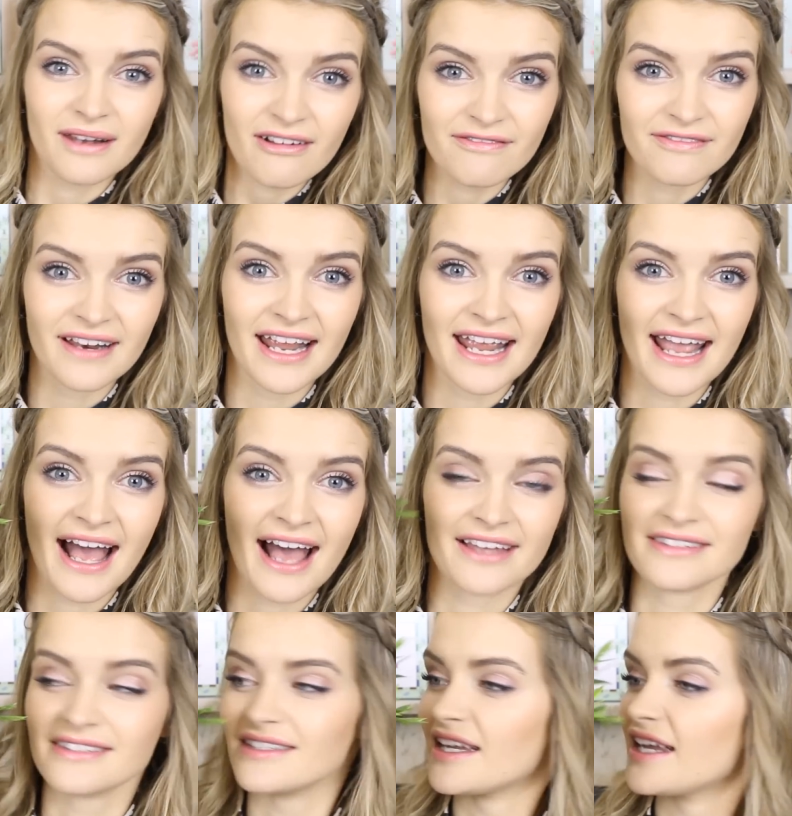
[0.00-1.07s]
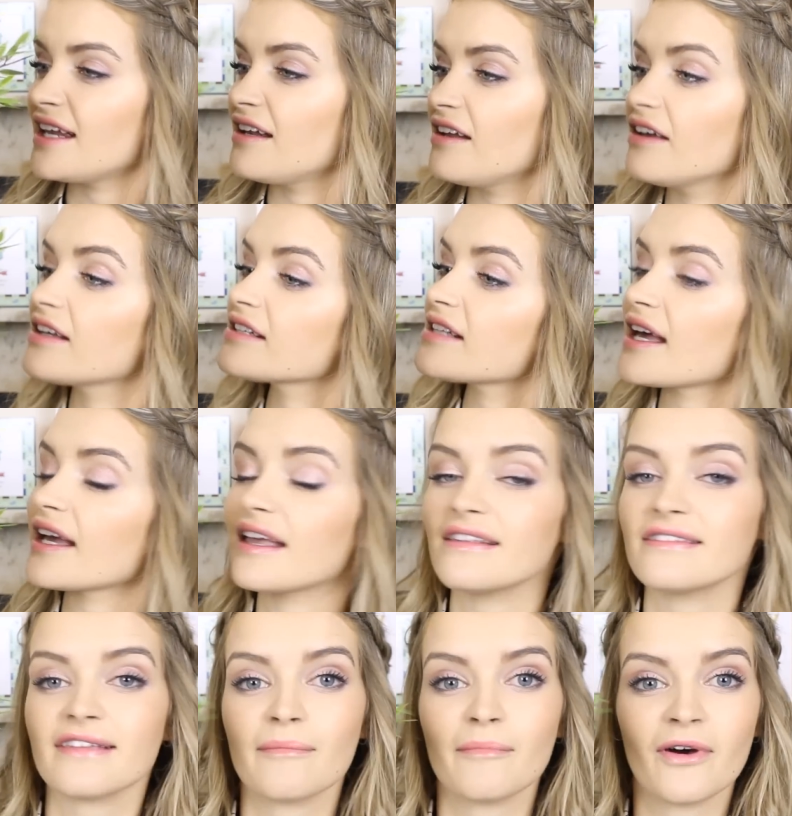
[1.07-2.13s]
lovely, and it looks like
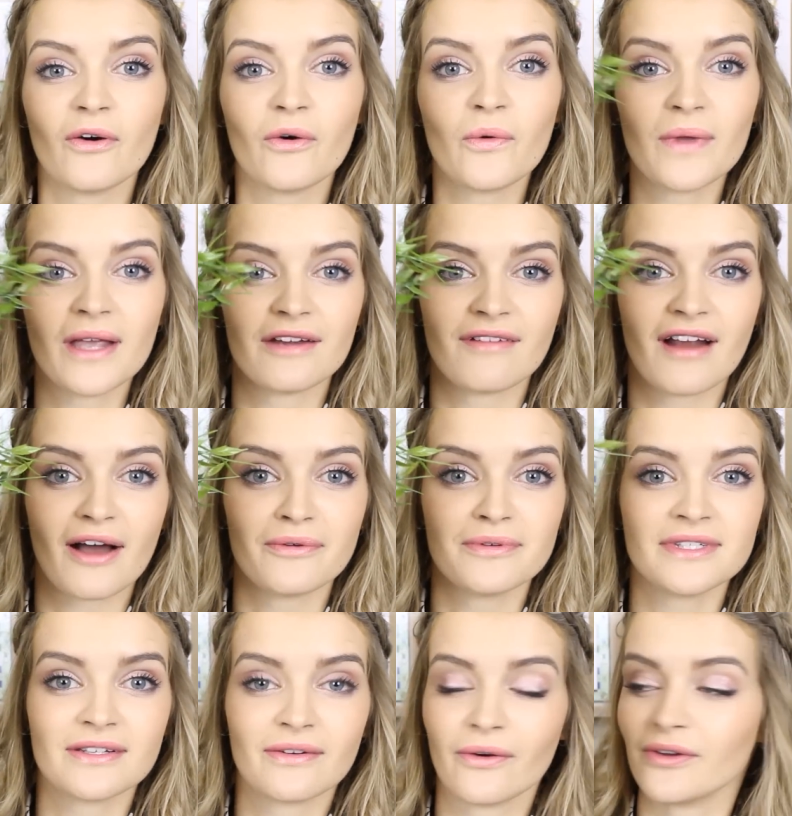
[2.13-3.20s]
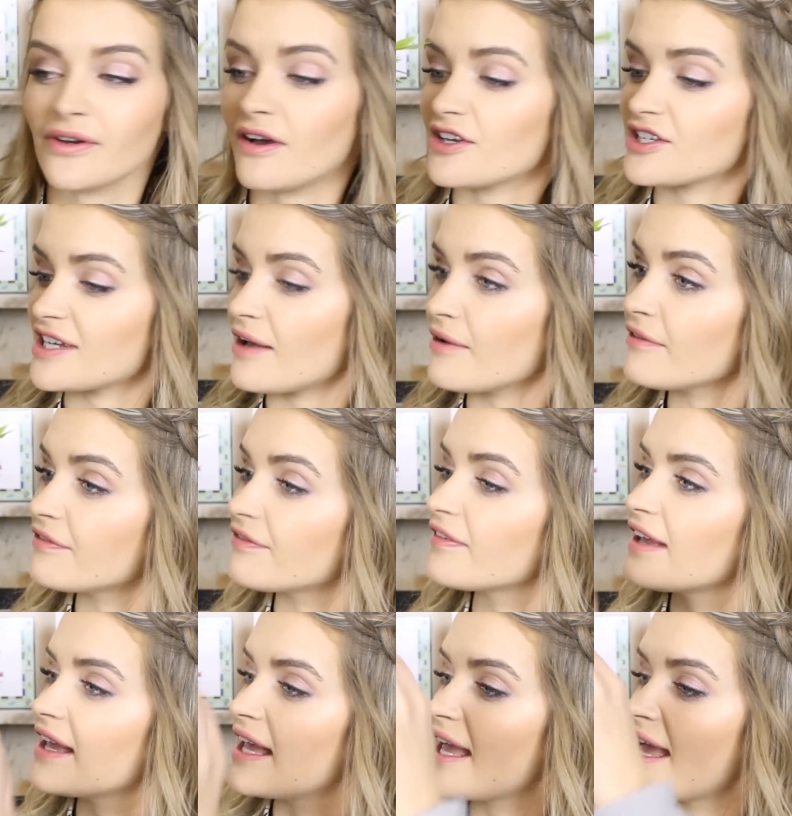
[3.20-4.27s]
it's summer all year round on our shelf.
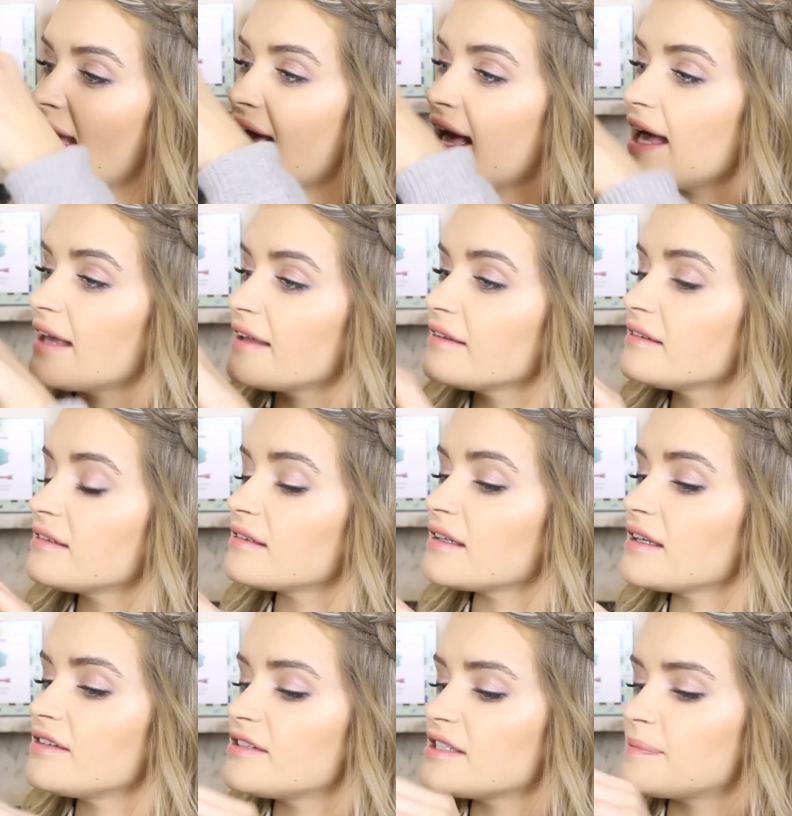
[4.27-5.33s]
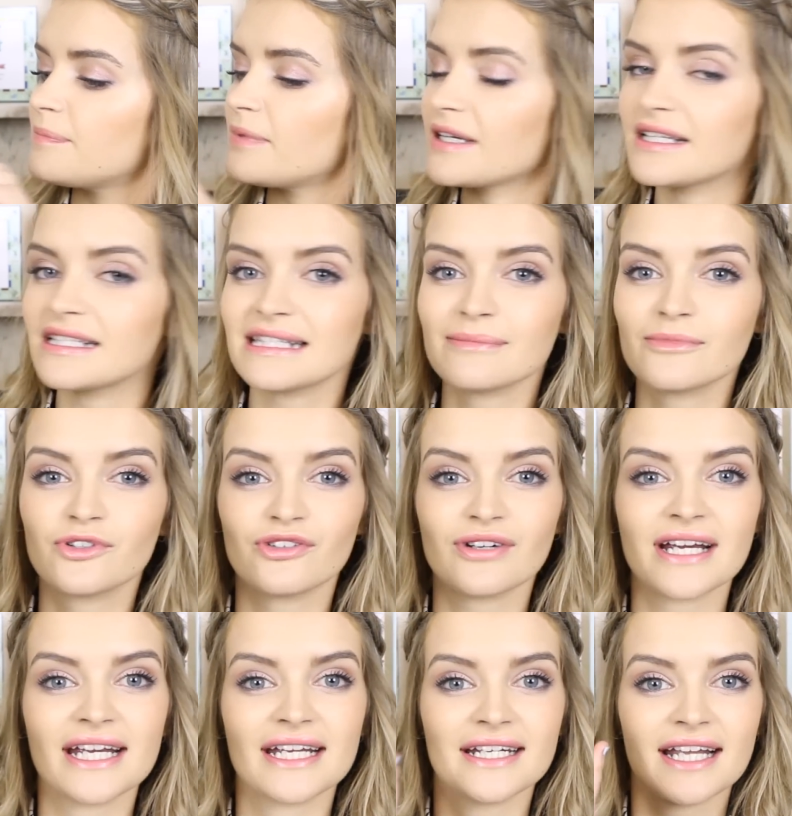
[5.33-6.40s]
And it just brings some
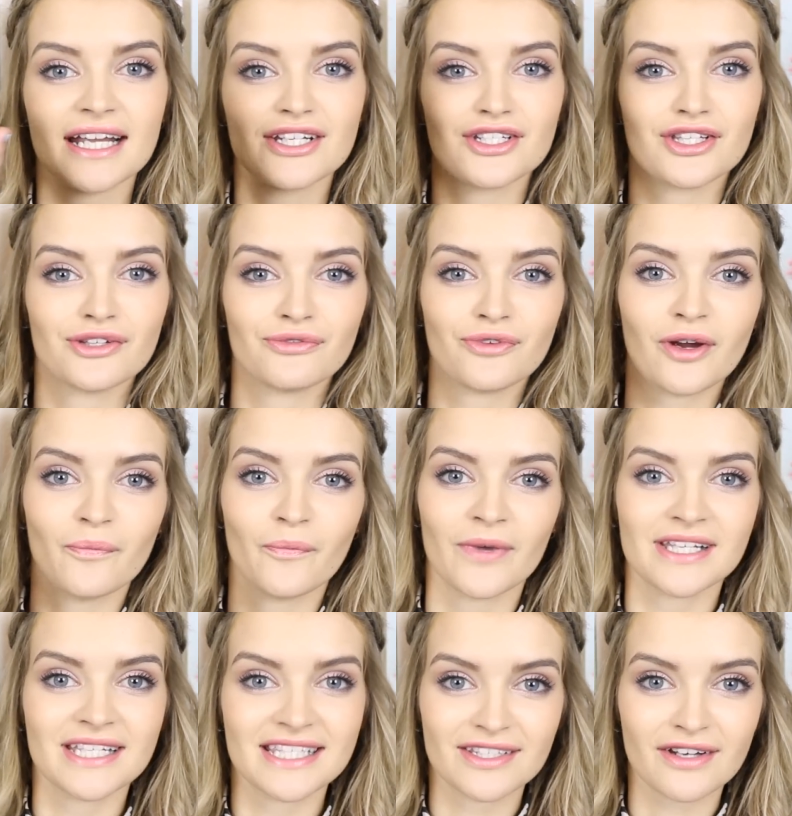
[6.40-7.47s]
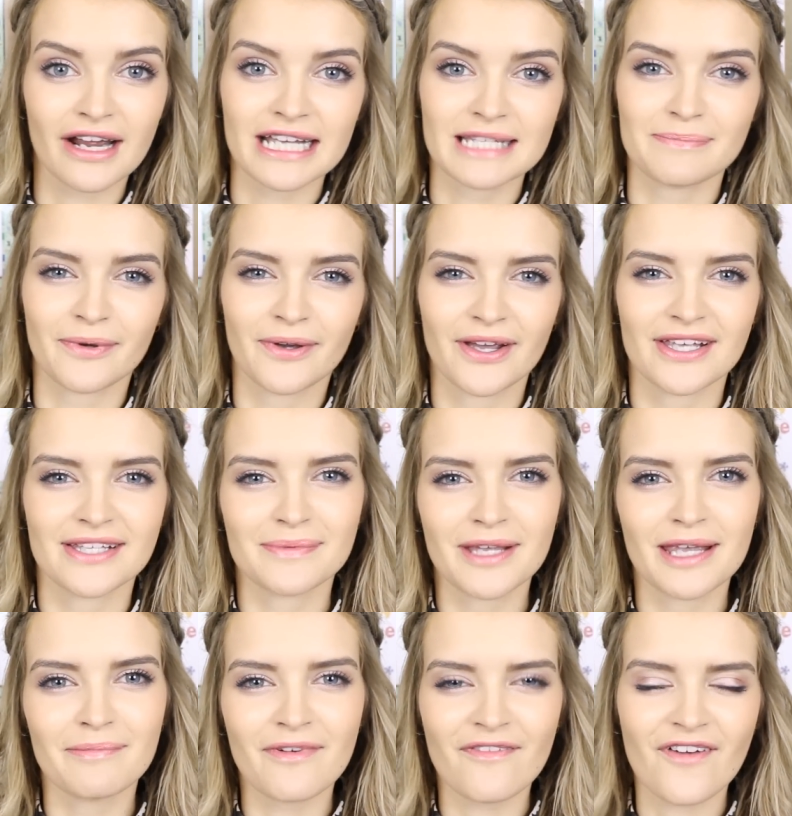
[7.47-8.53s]
green into the room, which is nice because
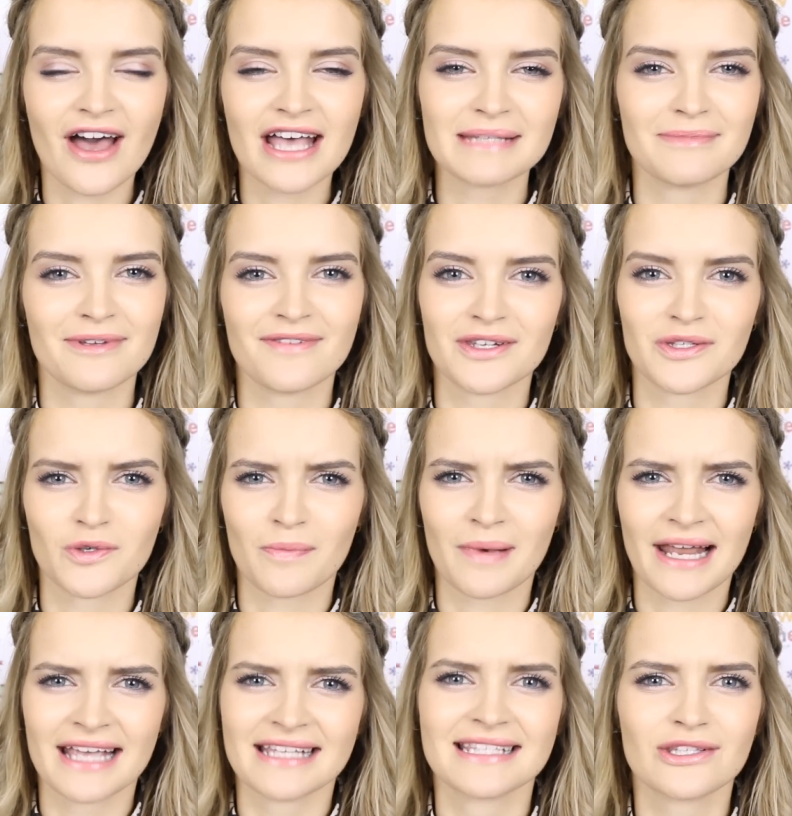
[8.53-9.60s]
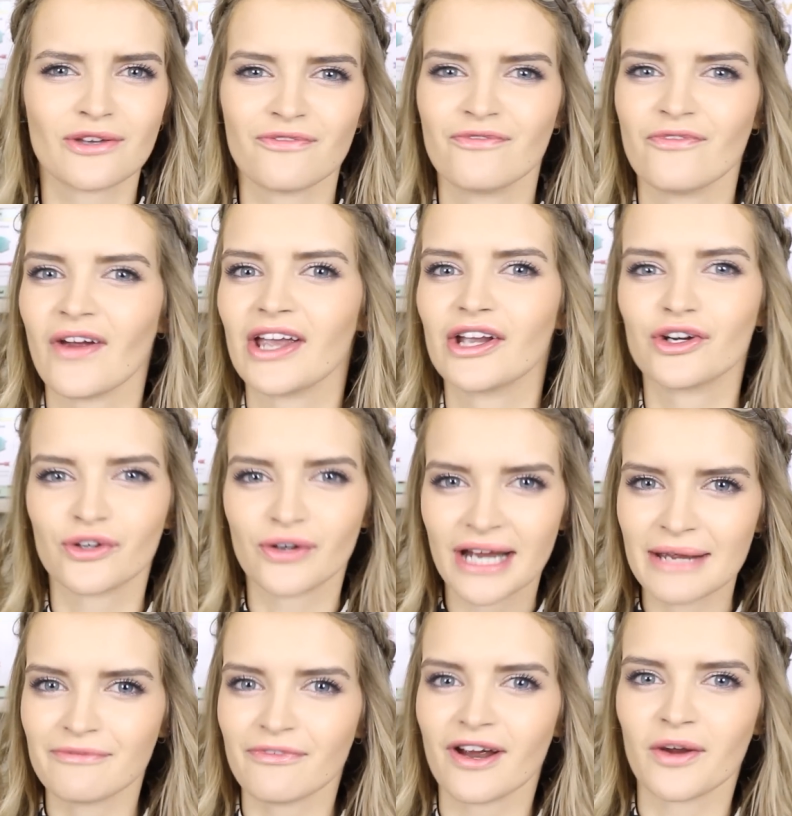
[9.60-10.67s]
when you first move into a place, it's often very
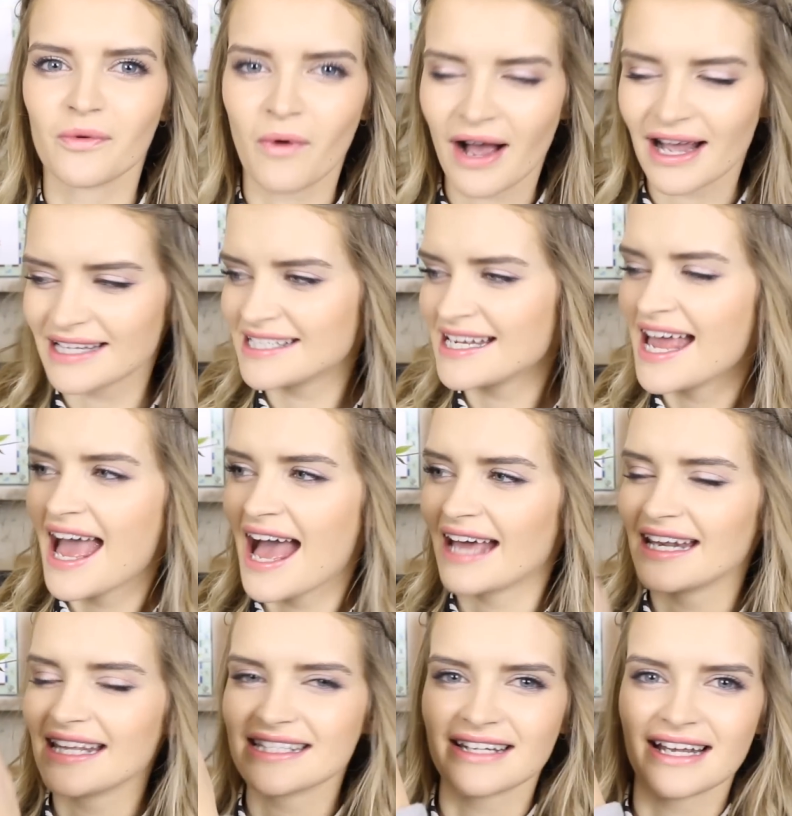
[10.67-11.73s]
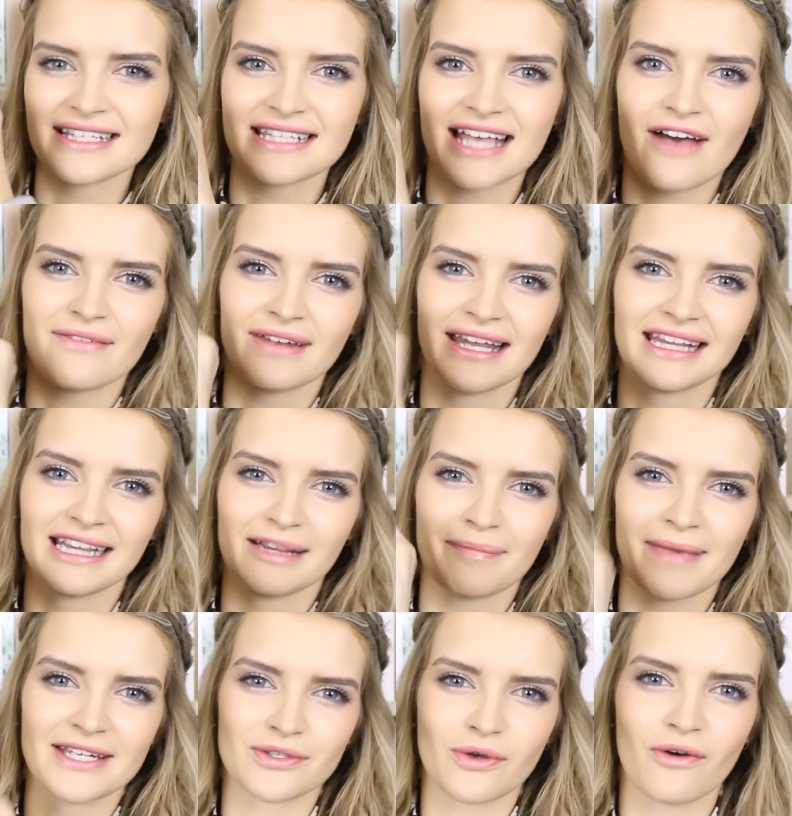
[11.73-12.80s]
cream, very white, and it's nice to have a little
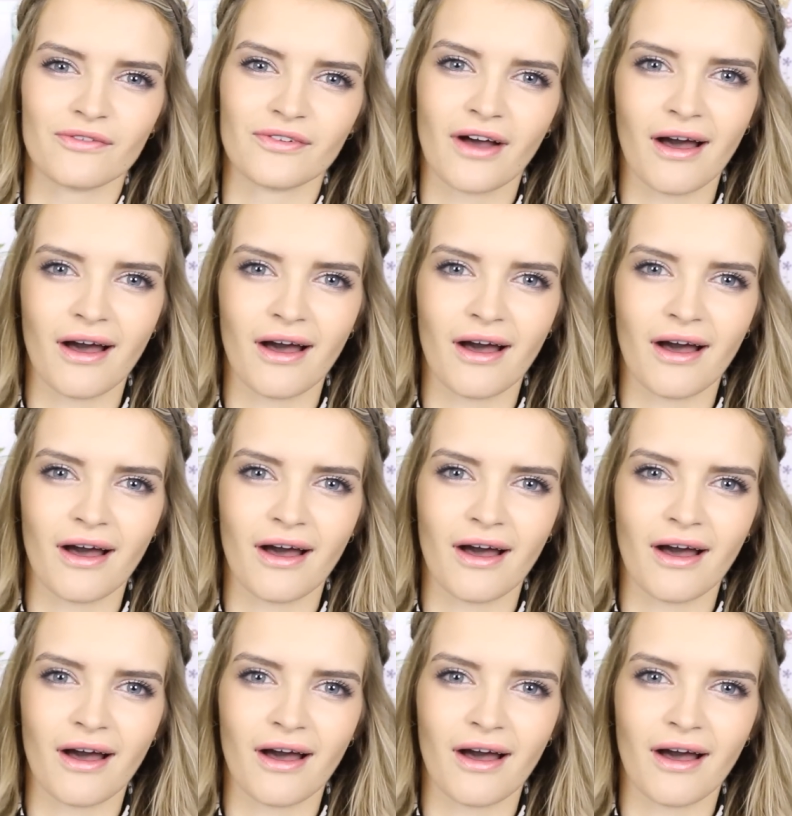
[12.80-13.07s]
bit of